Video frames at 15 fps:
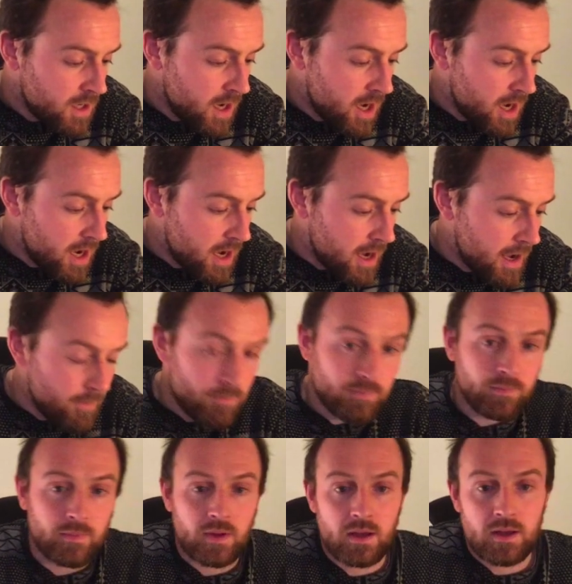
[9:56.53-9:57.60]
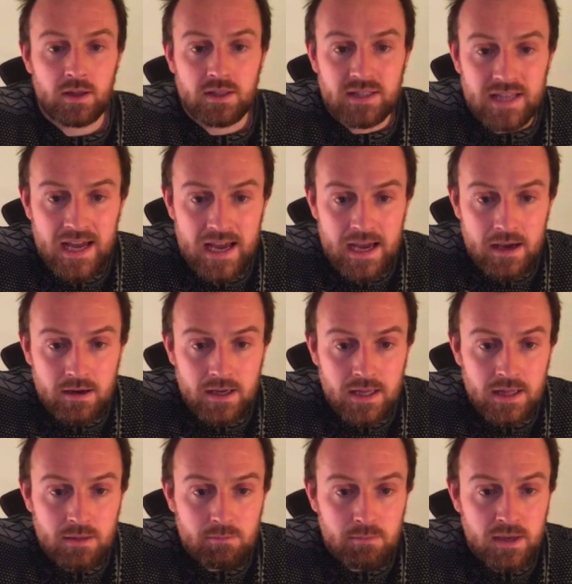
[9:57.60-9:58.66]
Down in
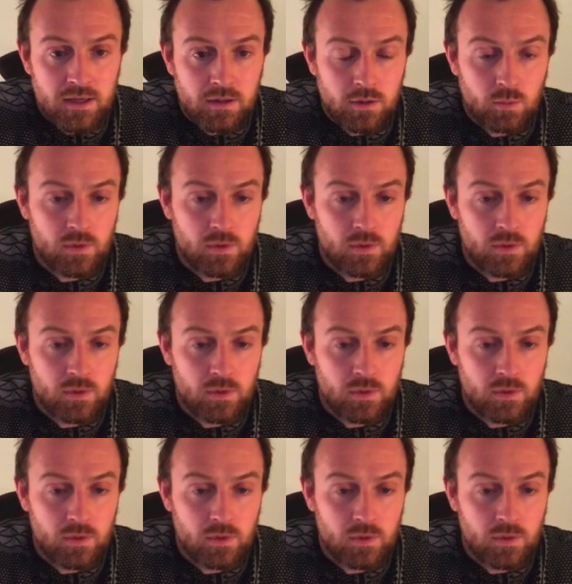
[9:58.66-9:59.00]
the middle,